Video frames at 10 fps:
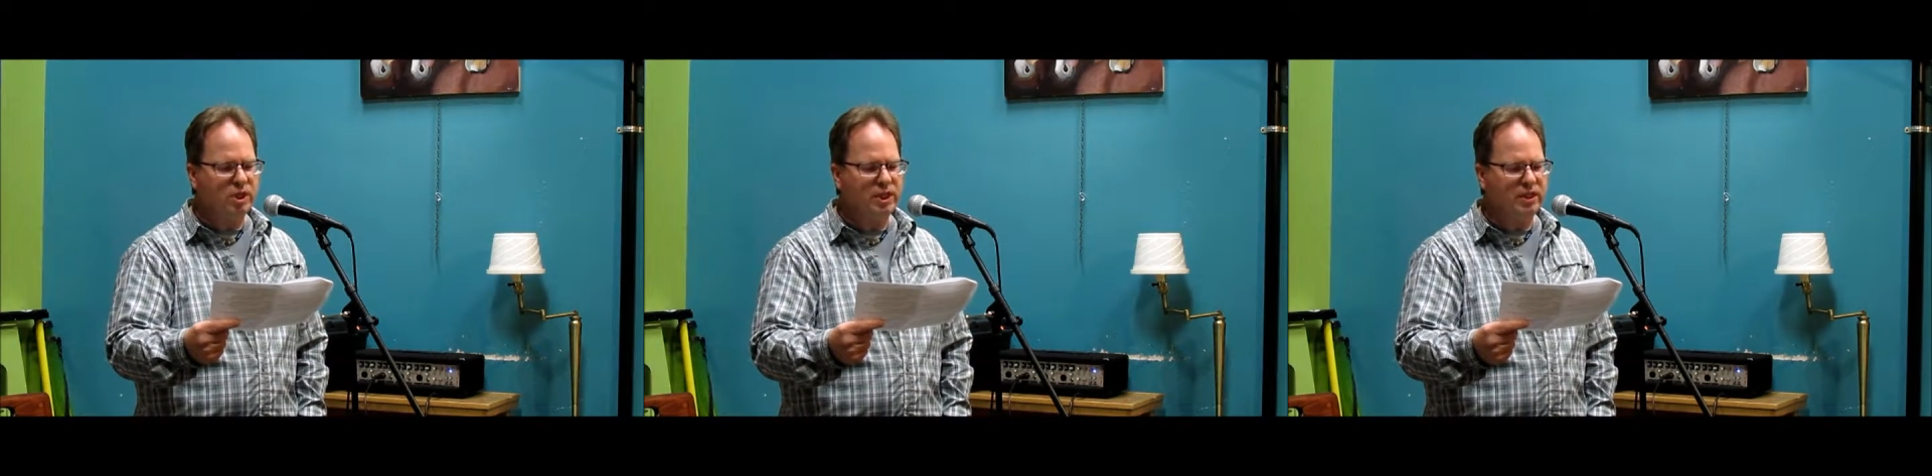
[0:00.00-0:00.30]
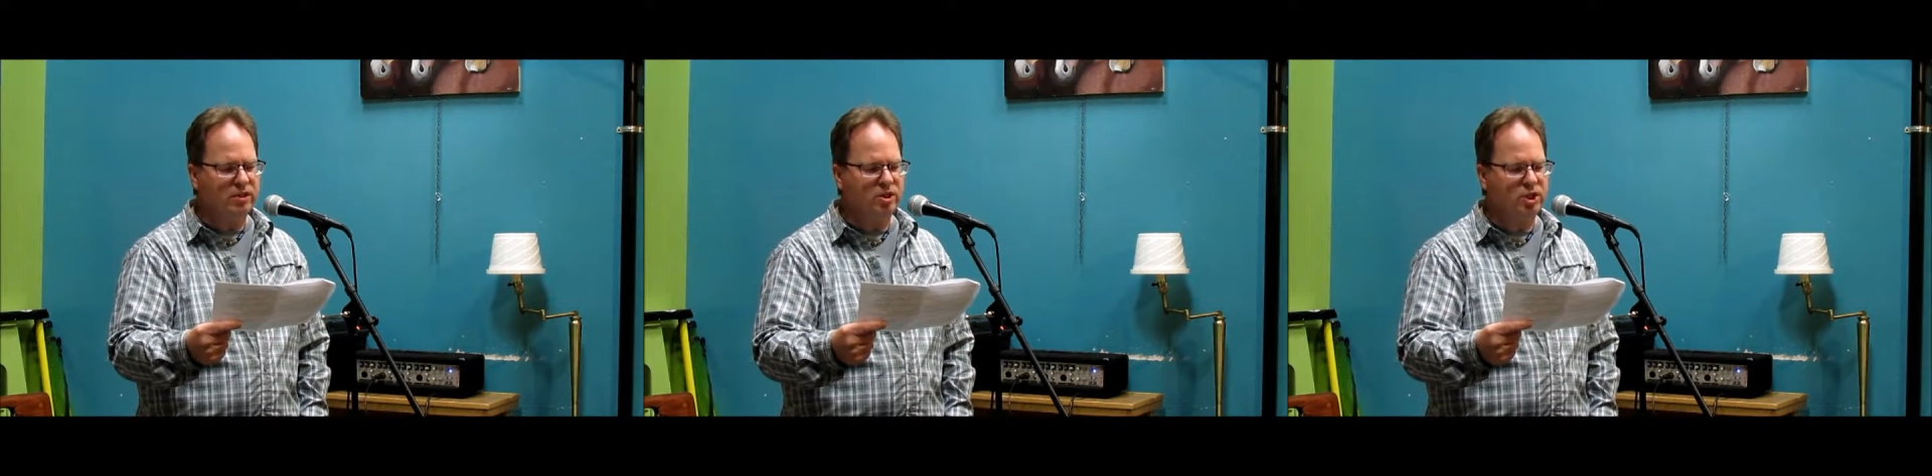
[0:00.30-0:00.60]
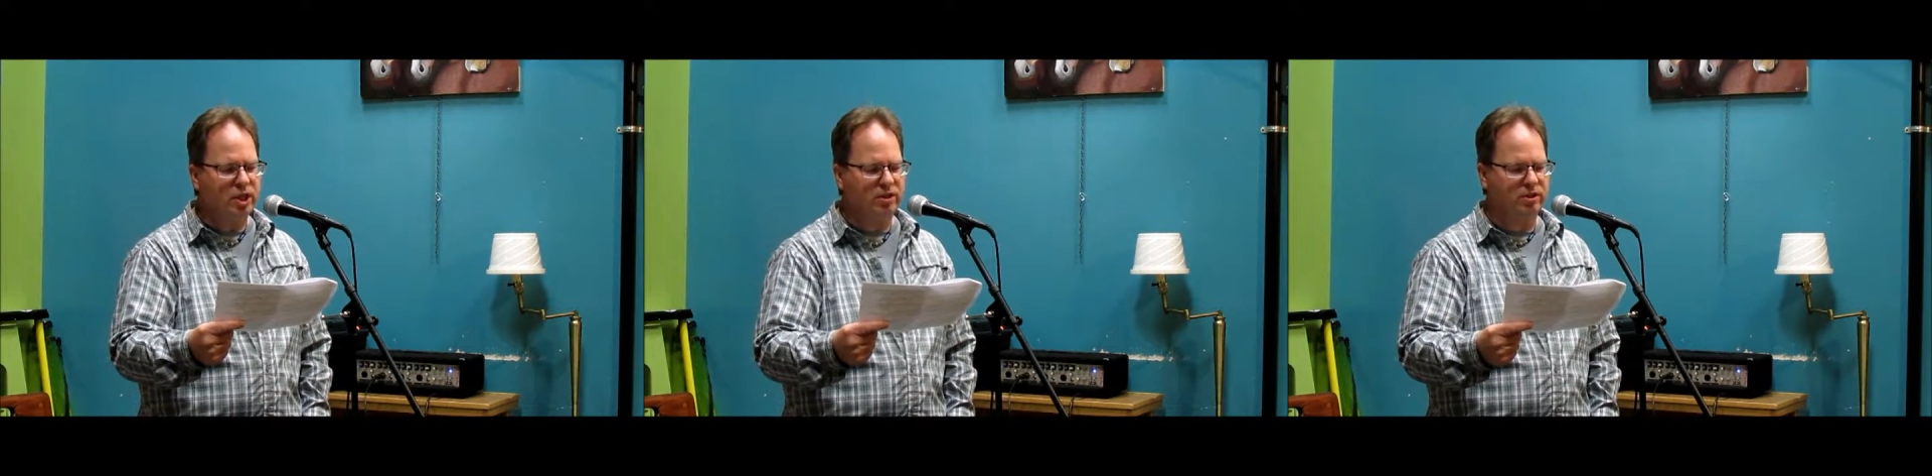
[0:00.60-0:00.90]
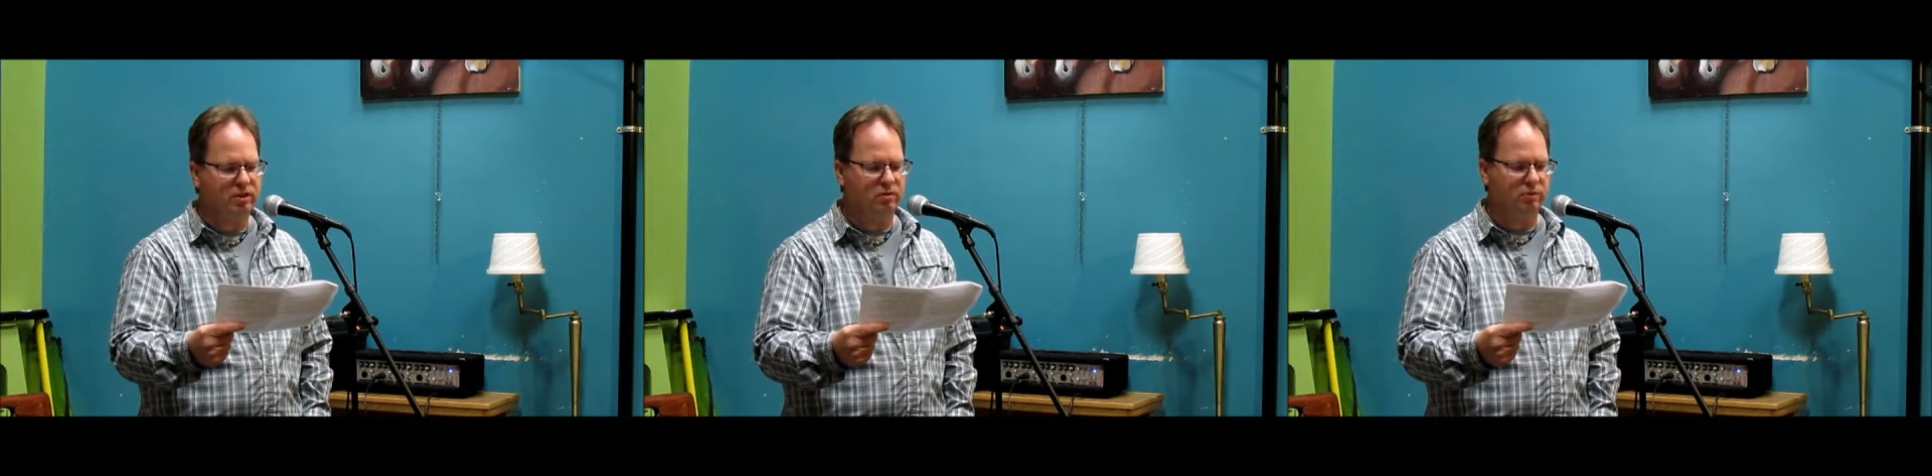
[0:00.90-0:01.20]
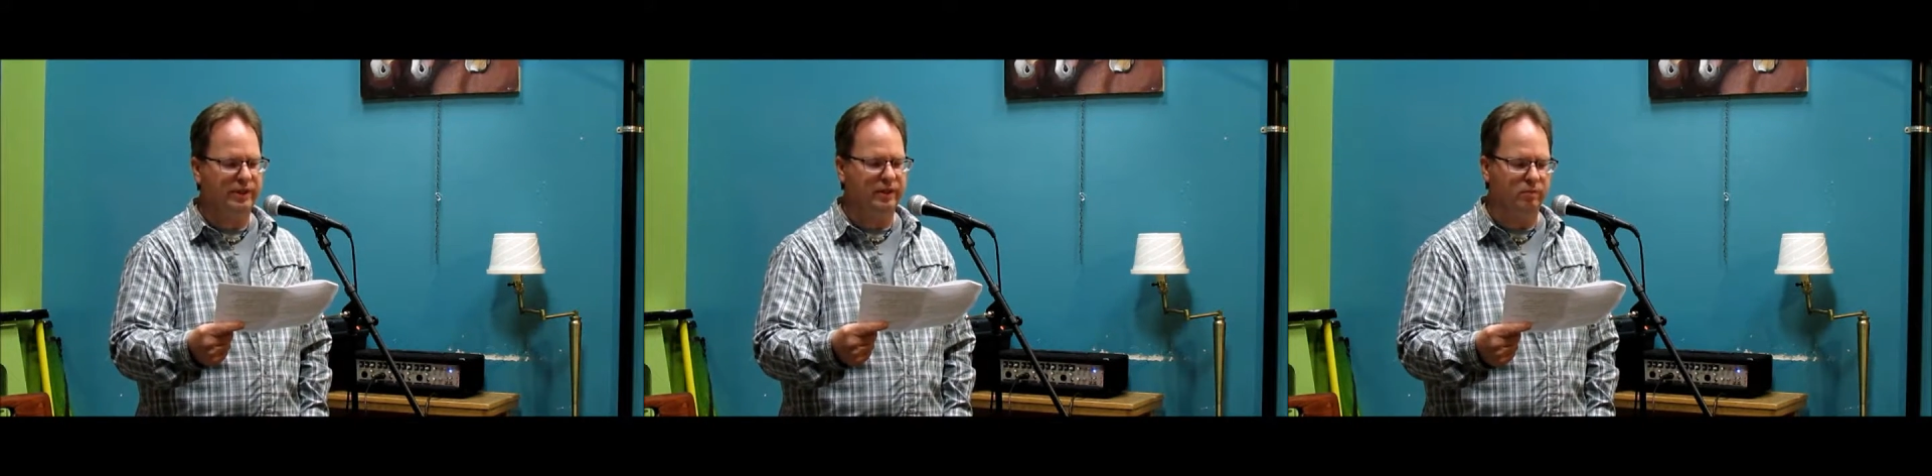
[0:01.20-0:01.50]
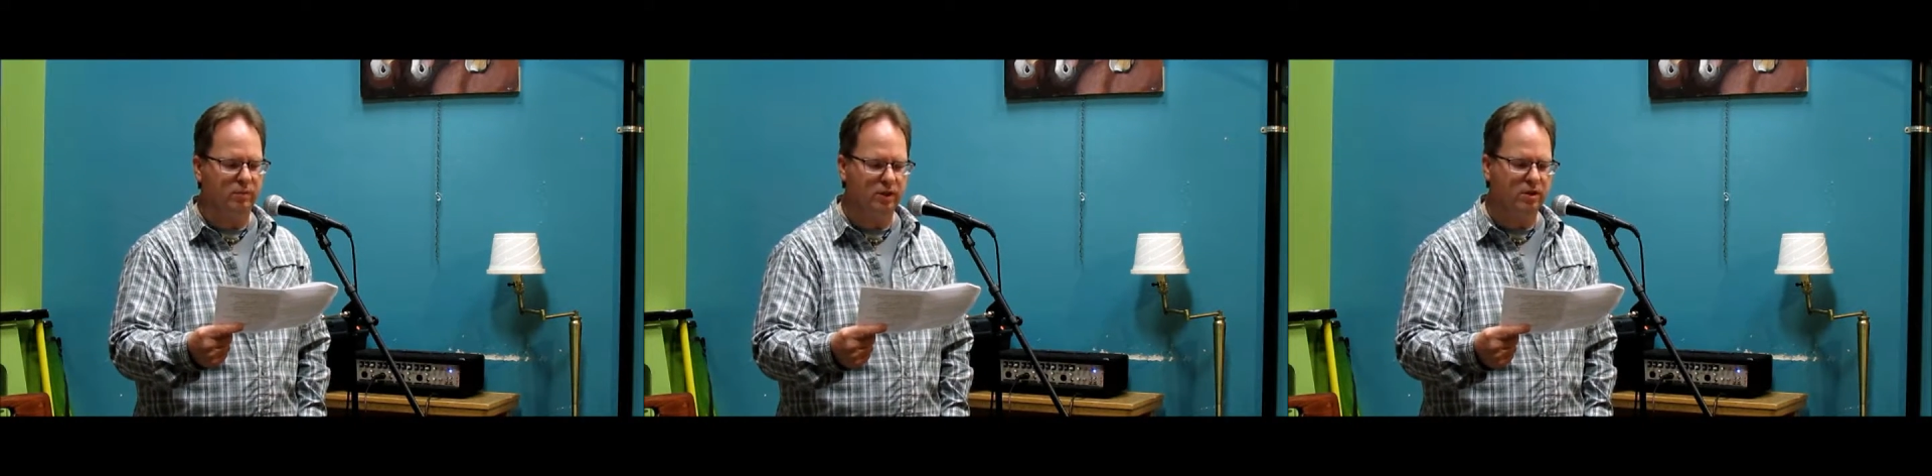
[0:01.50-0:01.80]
she had just dreamed,